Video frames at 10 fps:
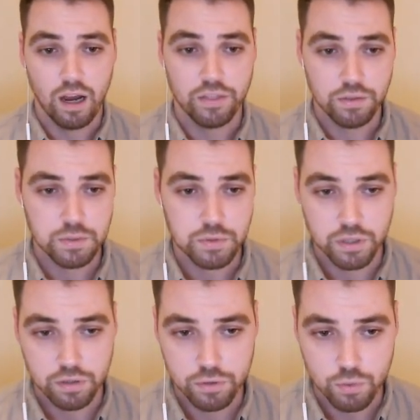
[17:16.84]
I thought this was a
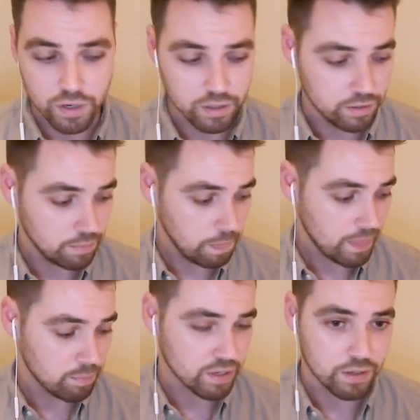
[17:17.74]
huge win,
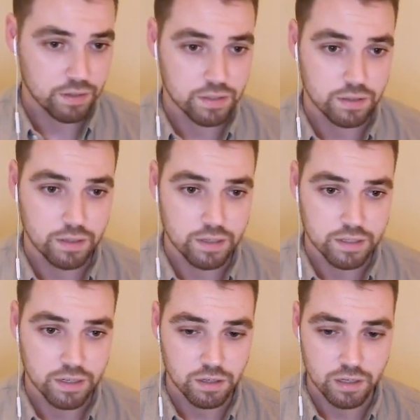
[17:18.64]
because
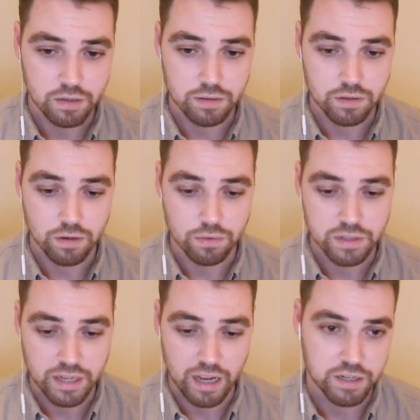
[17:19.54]
essentially,
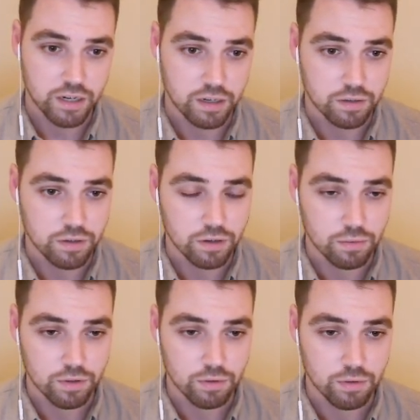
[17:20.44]
this caching,
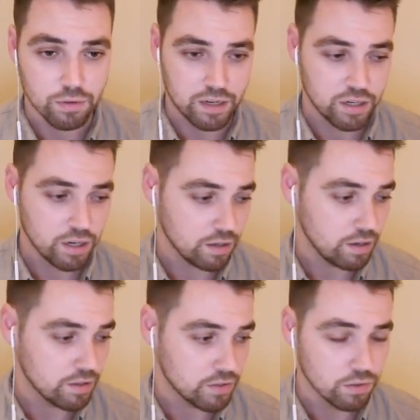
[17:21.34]
with this caching
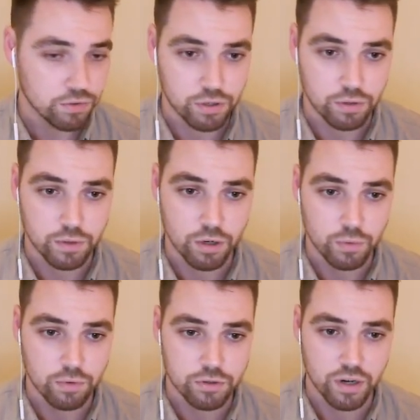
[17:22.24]
solution,
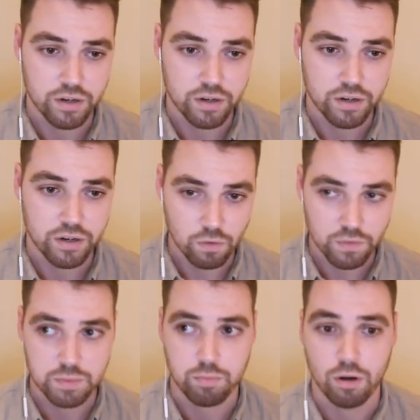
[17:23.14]
we were trying to kind of solve
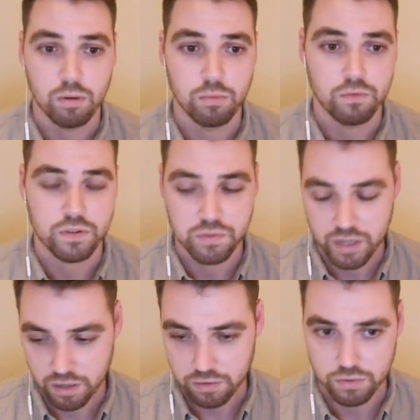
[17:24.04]
this problem of it's
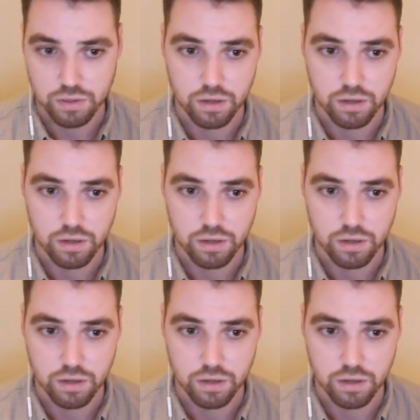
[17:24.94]
taking too